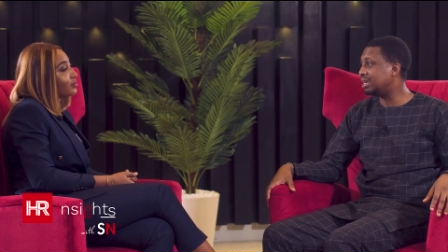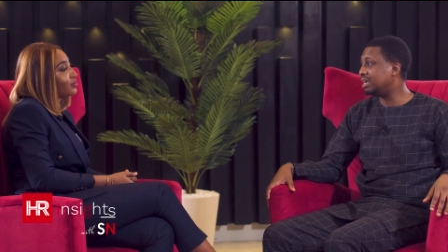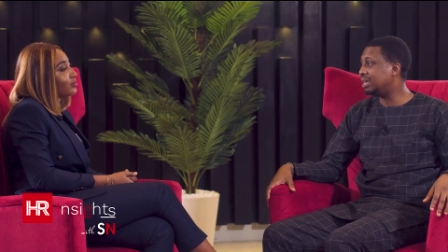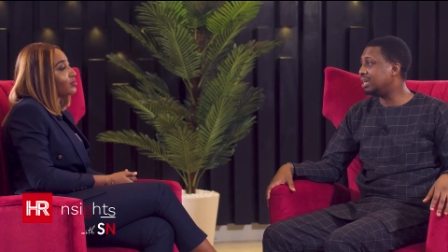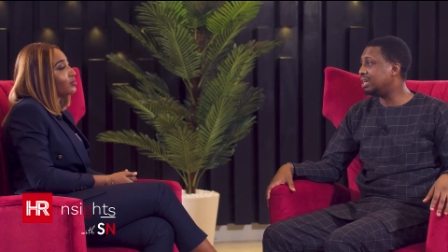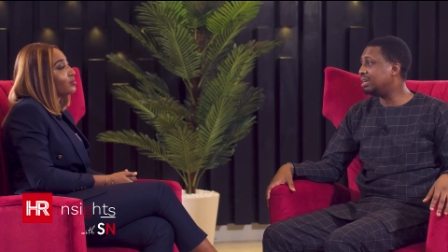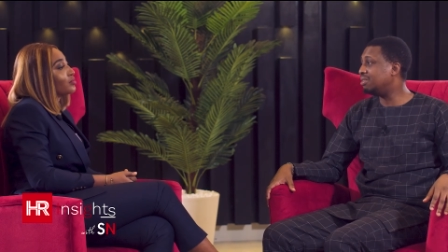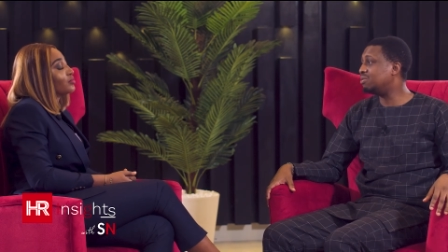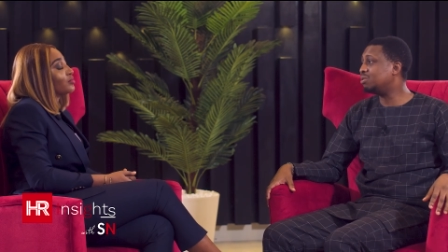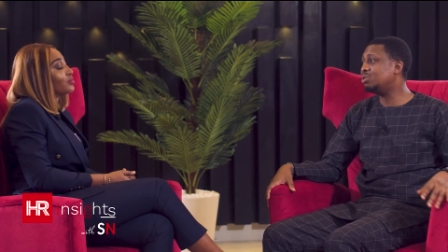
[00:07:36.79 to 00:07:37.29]

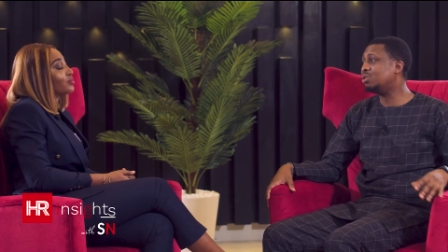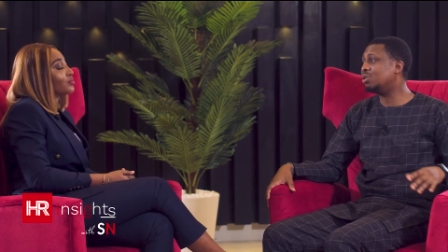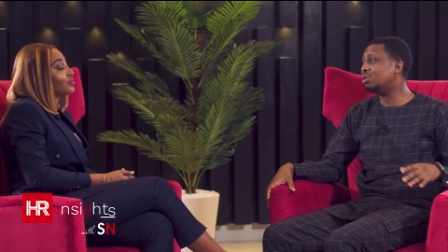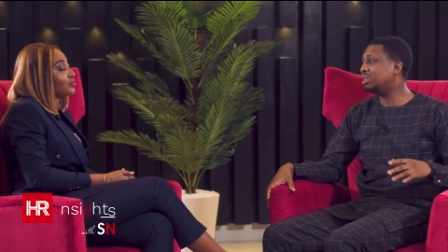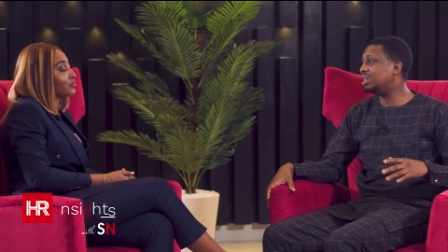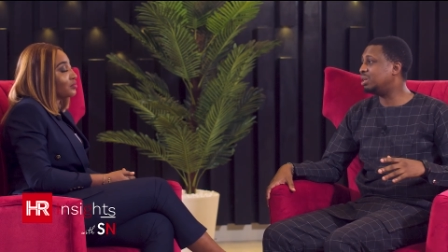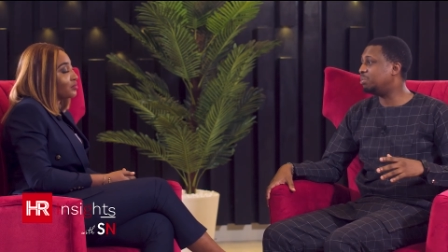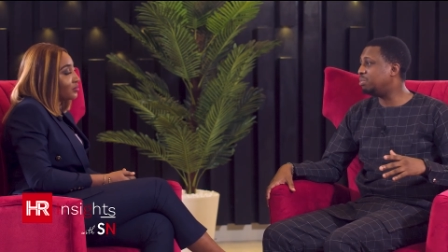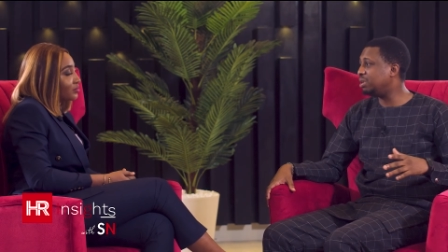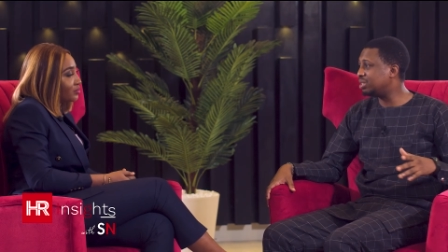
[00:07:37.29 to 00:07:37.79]
even on the
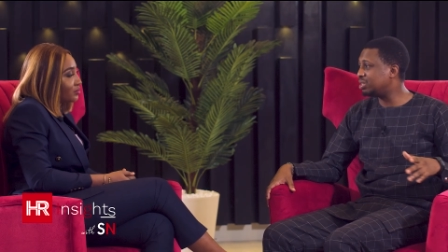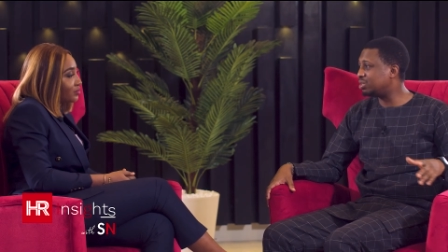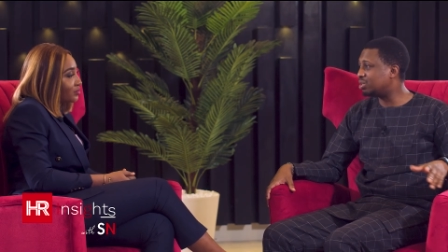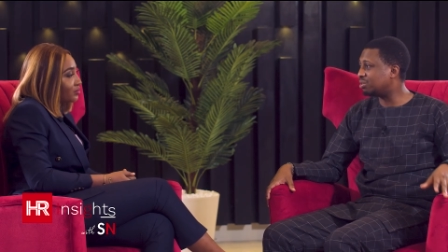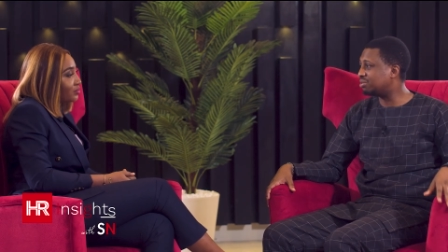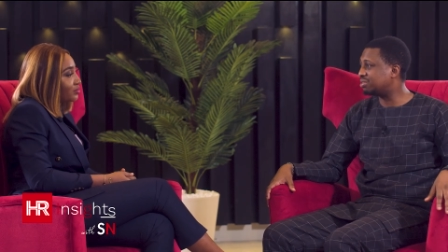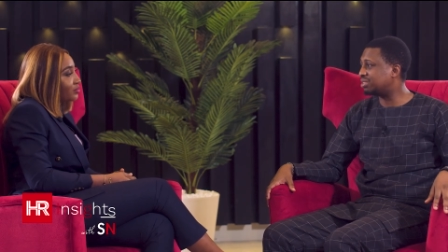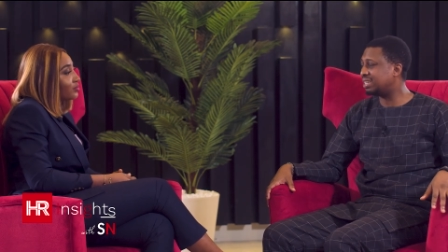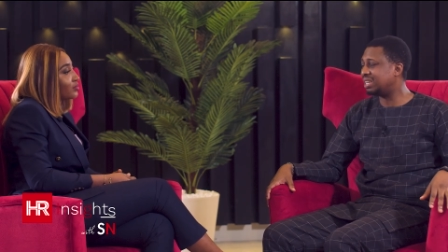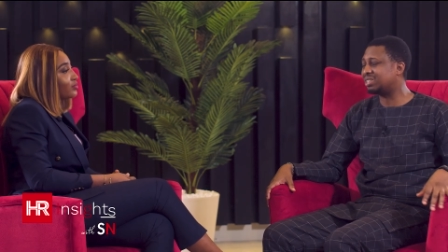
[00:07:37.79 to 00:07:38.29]
basis of
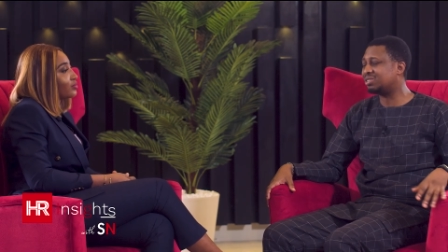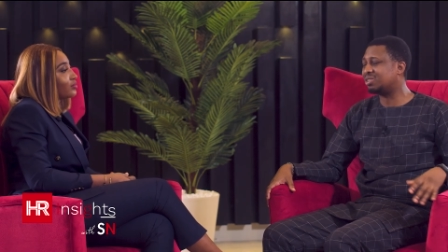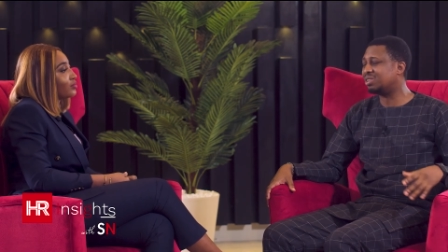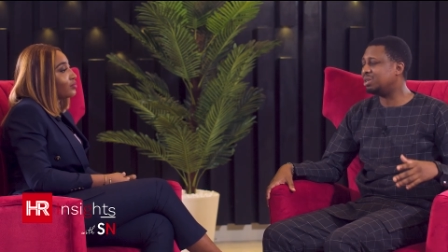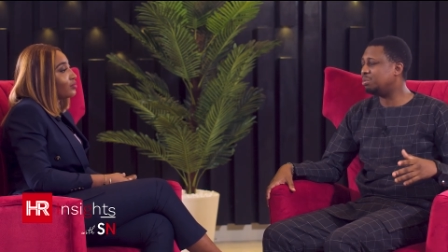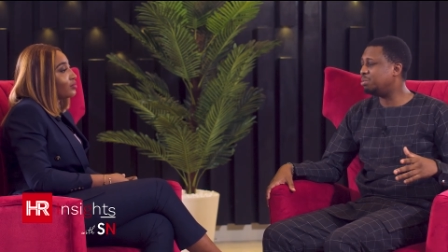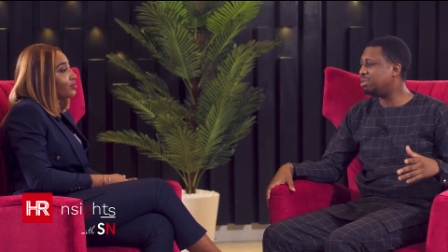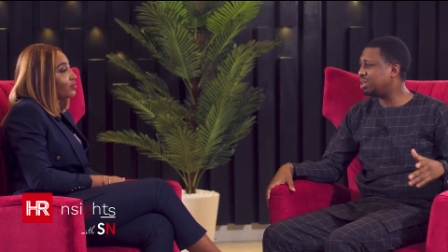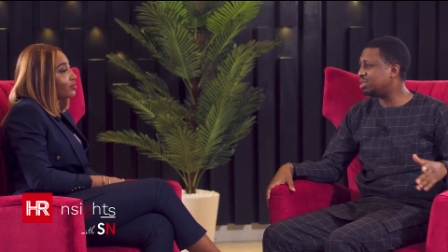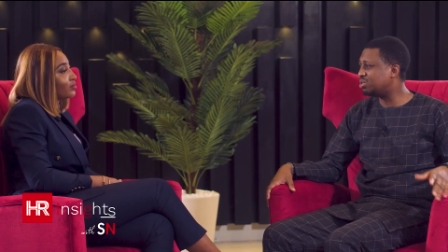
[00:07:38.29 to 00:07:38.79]
sex, on the
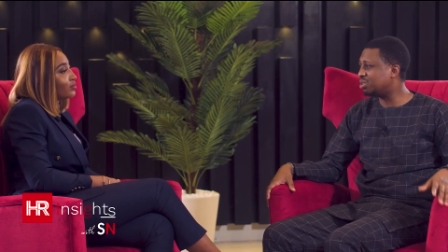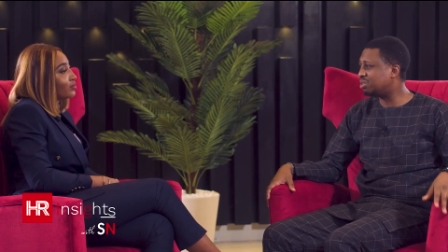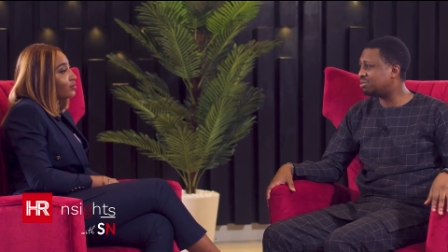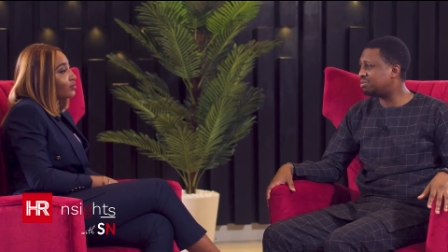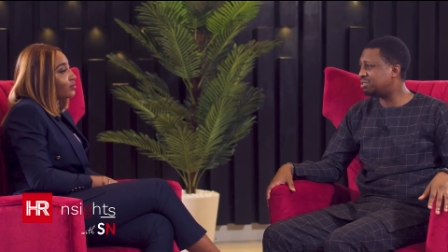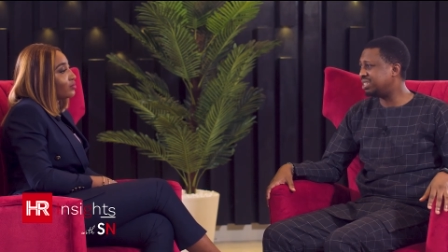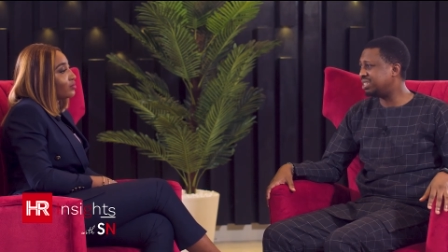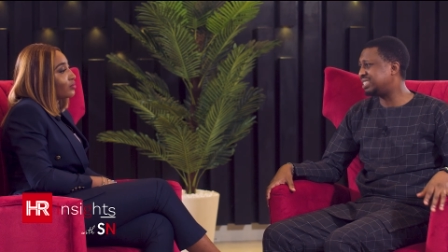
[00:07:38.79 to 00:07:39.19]
basis of race,